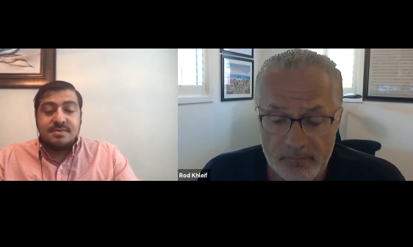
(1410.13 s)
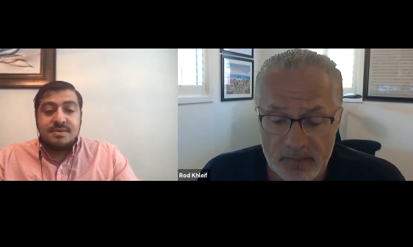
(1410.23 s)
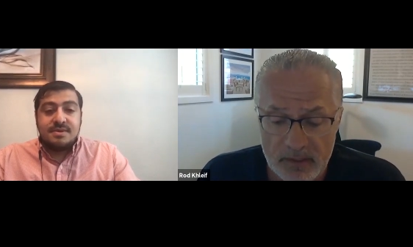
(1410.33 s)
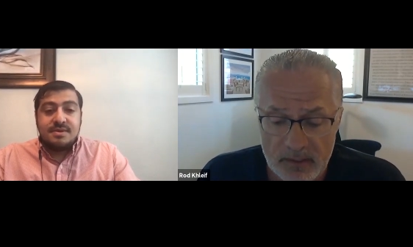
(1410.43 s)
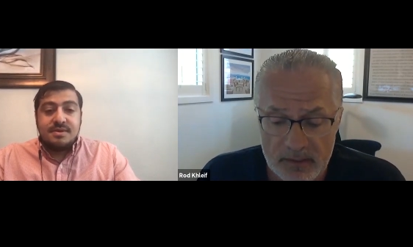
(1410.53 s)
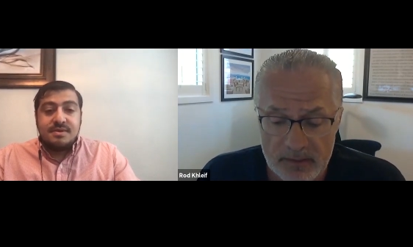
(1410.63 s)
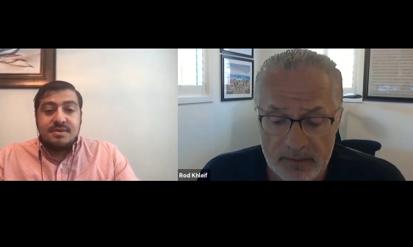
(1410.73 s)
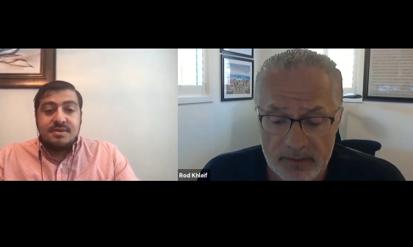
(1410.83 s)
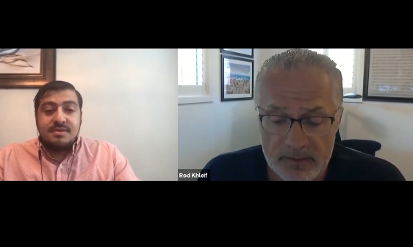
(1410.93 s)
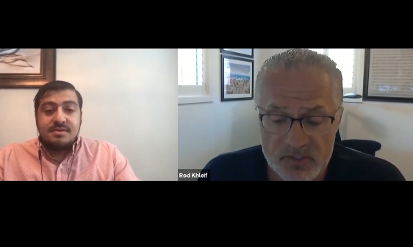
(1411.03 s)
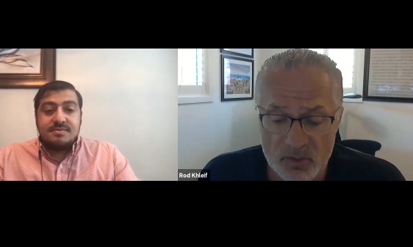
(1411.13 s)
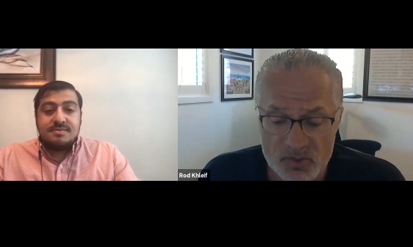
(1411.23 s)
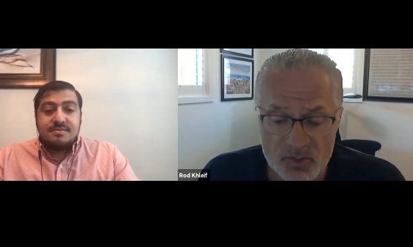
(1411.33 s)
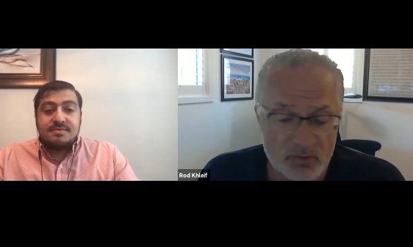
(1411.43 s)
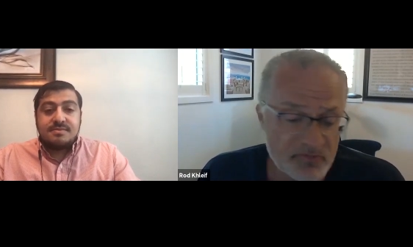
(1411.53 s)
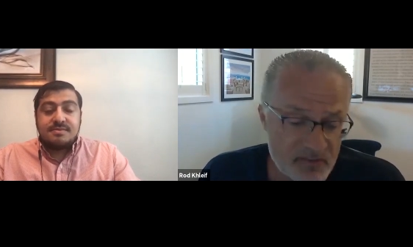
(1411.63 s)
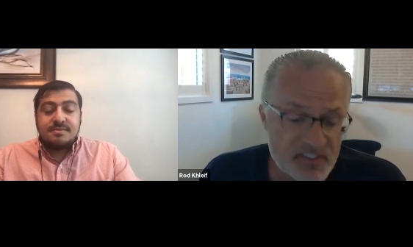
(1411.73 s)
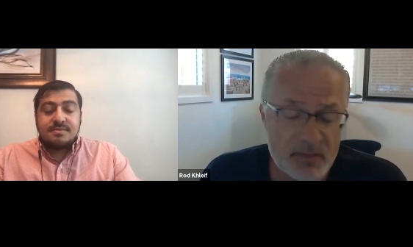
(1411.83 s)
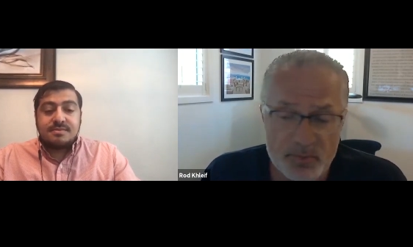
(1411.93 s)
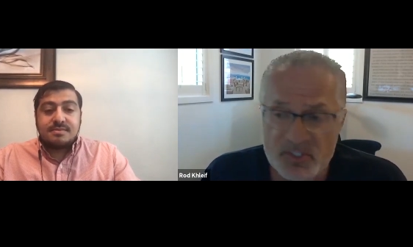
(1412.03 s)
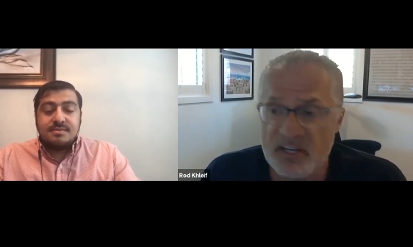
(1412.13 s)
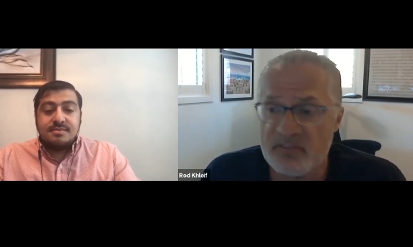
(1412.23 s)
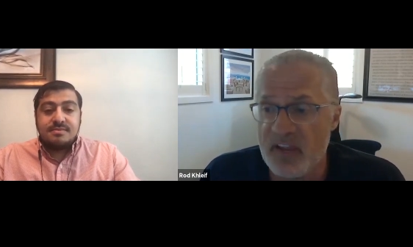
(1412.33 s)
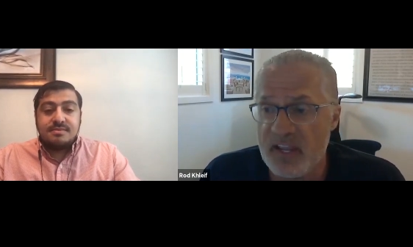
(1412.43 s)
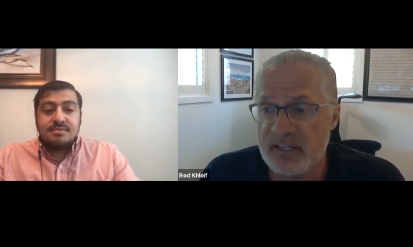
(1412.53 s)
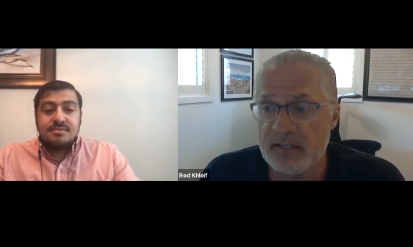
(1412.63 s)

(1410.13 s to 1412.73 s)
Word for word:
Speaker 1: uh, so so 15% vacant.